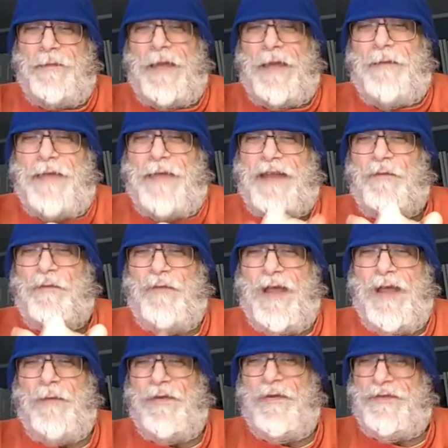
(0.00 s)
about Madame
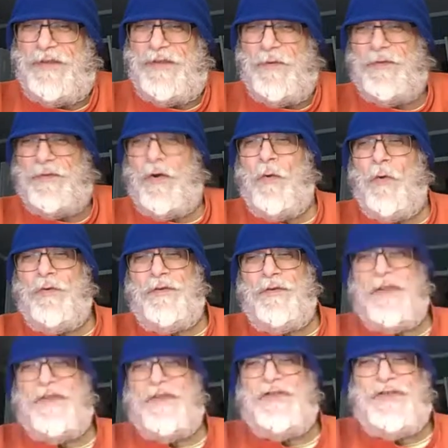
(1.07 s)
Web was she was older
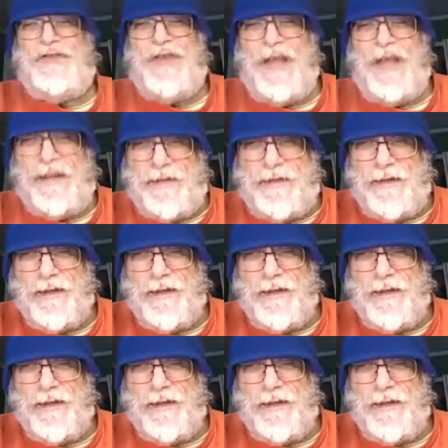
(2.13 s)
than shit.